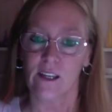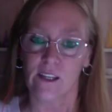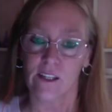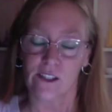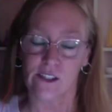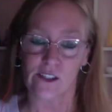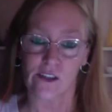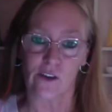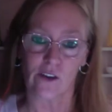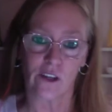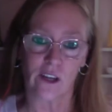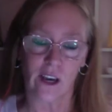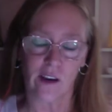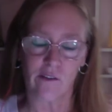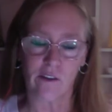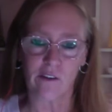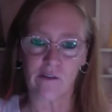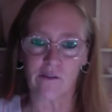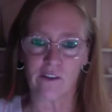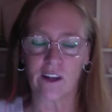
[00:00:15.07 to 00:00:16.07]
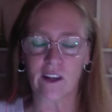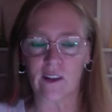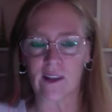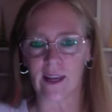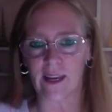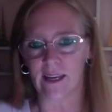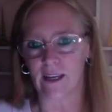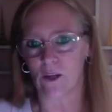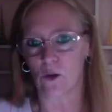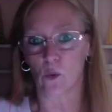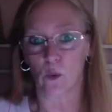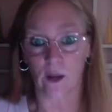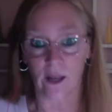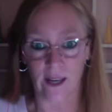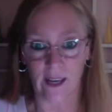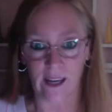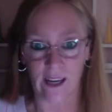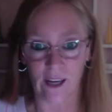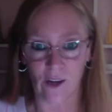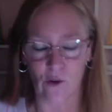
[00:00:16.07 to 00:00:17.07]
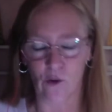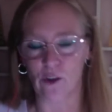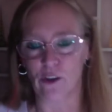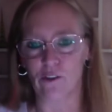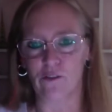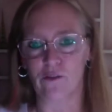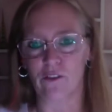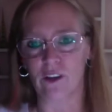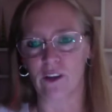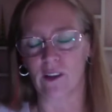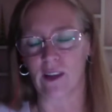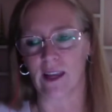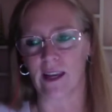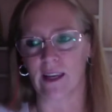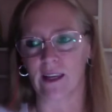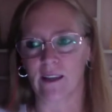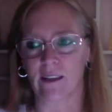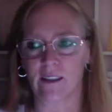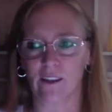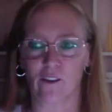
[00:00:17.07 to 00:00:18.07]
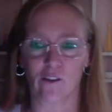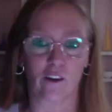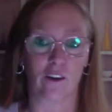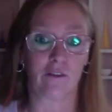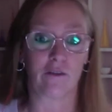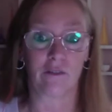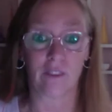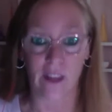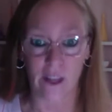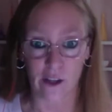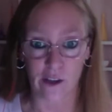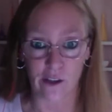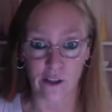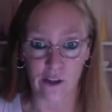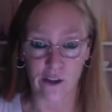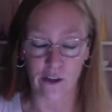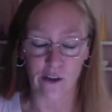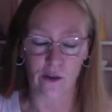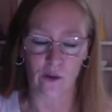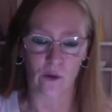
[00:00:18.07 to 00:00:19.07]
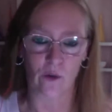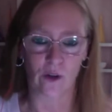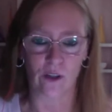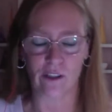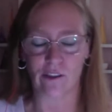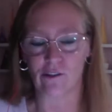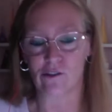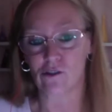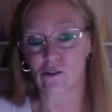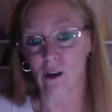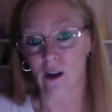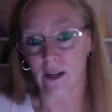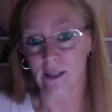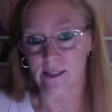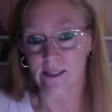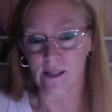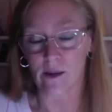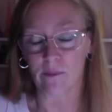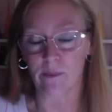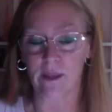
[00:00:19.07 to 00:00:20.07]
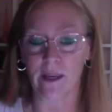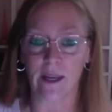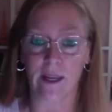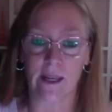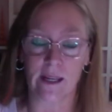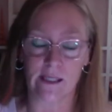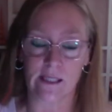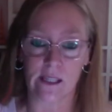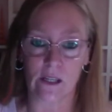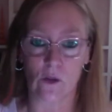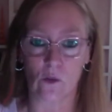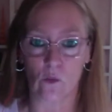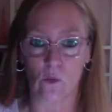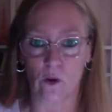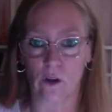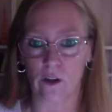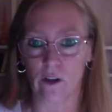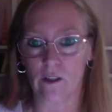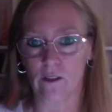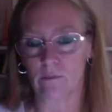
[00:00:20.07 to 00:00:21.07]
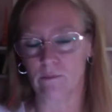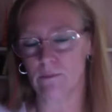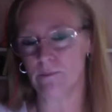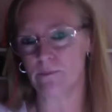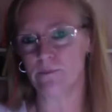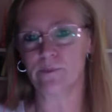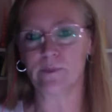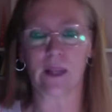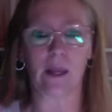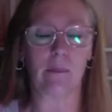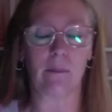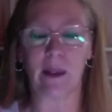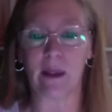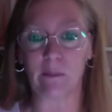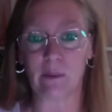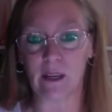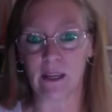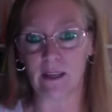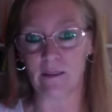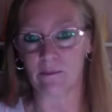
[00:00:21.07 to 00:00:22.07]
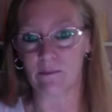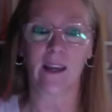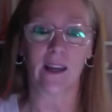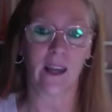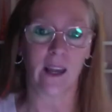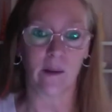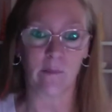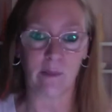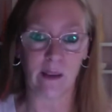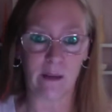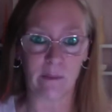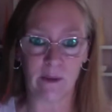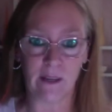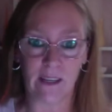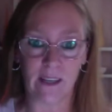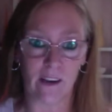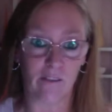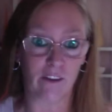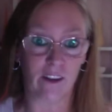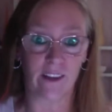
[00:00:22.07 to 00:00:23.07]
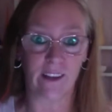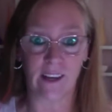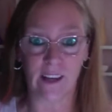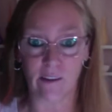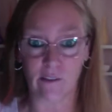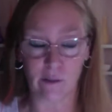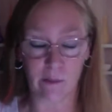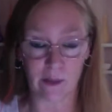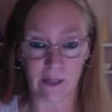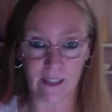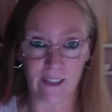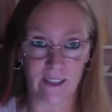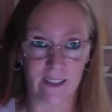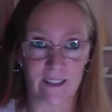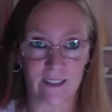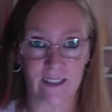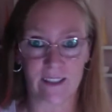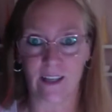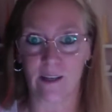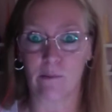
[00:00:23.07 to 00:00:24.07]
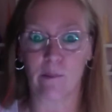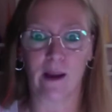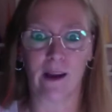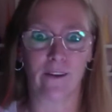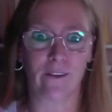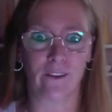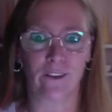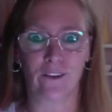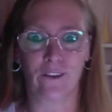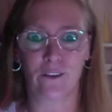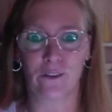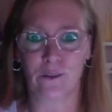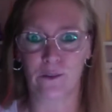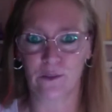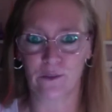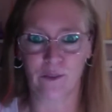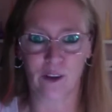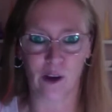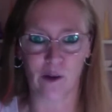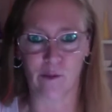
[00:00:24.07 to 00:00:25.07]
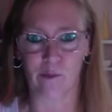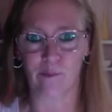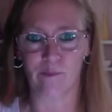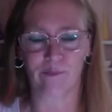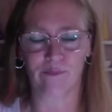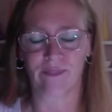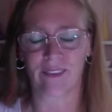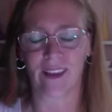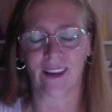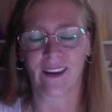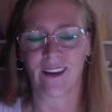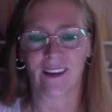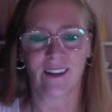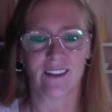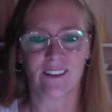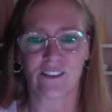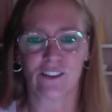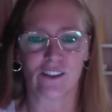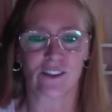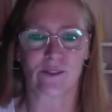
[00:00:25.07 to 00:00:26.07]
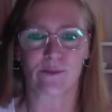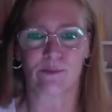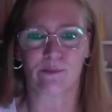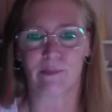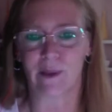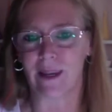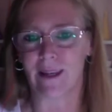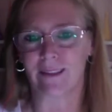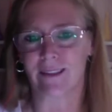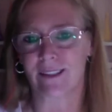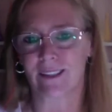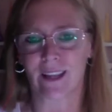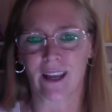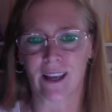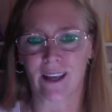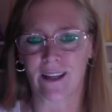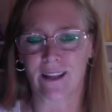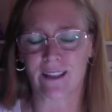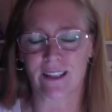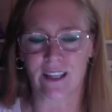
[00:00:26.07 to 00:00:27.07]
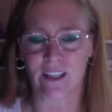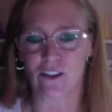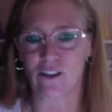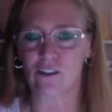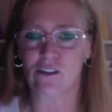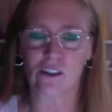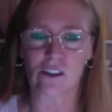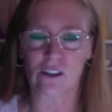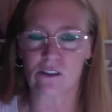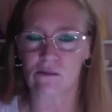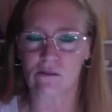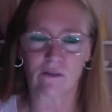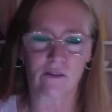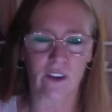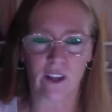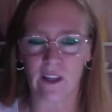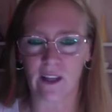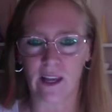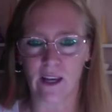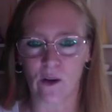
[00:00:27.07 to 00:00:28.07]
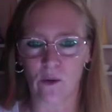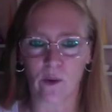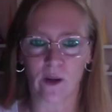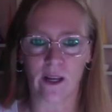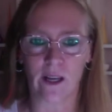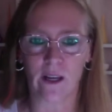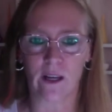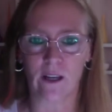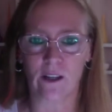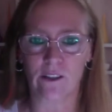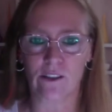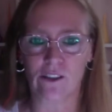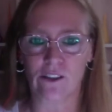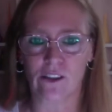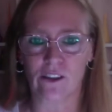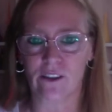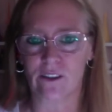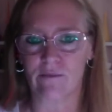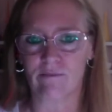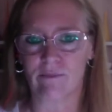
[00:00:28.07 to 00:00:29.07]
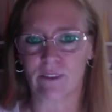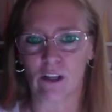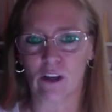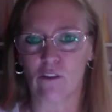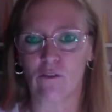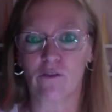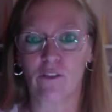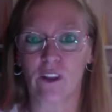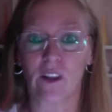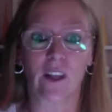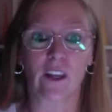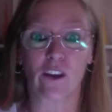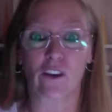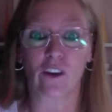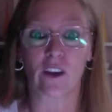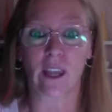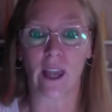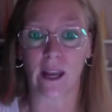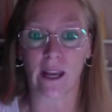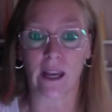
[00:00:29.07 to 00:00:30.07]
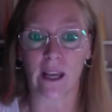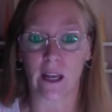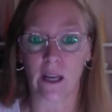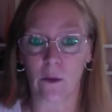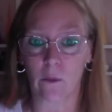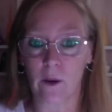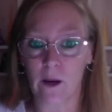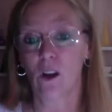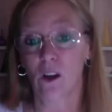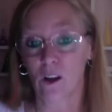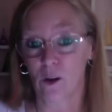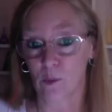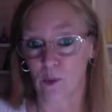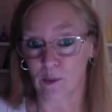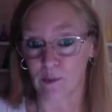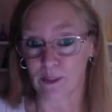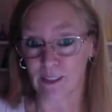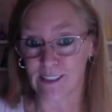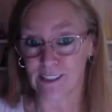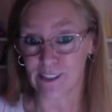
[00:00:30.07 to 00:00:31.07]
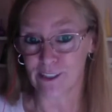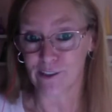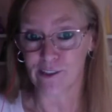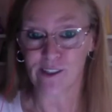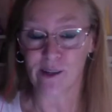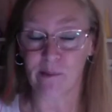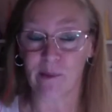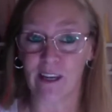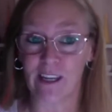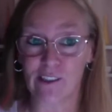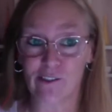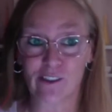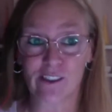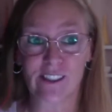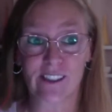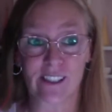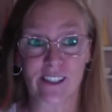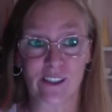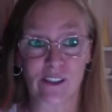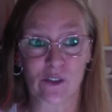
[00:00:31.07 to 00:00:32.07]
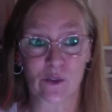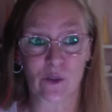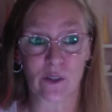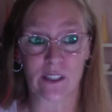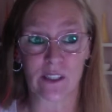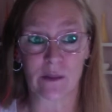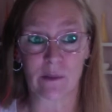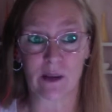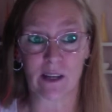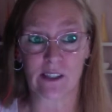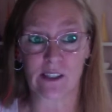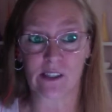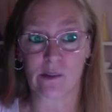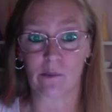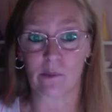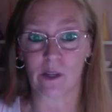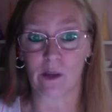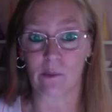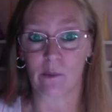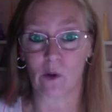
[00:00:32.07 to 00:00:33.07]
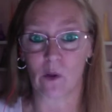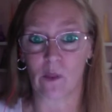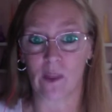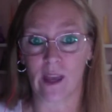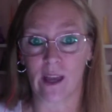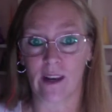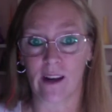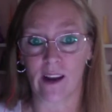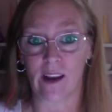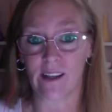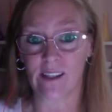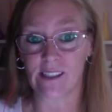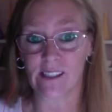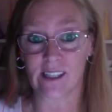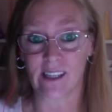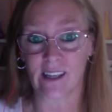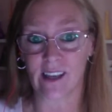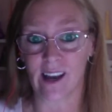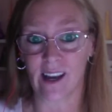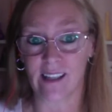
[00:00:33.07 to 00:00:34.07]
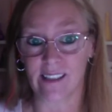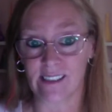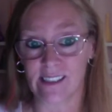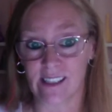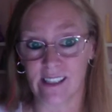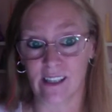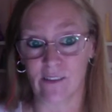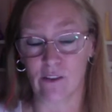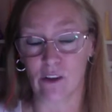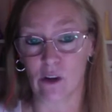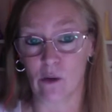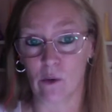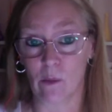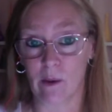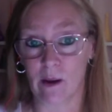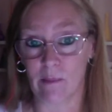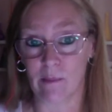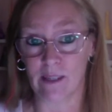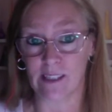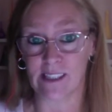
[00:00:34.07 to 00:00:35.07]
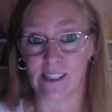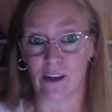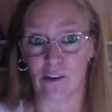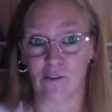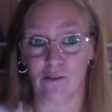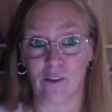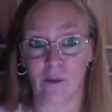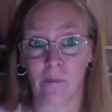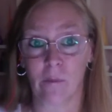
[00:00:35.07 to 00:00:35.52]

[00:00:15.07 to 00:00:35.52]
So, you ever feel like quitting, or you feel like you're a failure, or you tried something and it didn't work, and maybe and maybe everything everybody said about you, your just made sense and you just feel like quitting because you you don't feel like you're getting anywhere. Well, I'm going to tell you some interesting stories about some people that honestly I didn't even know about myself.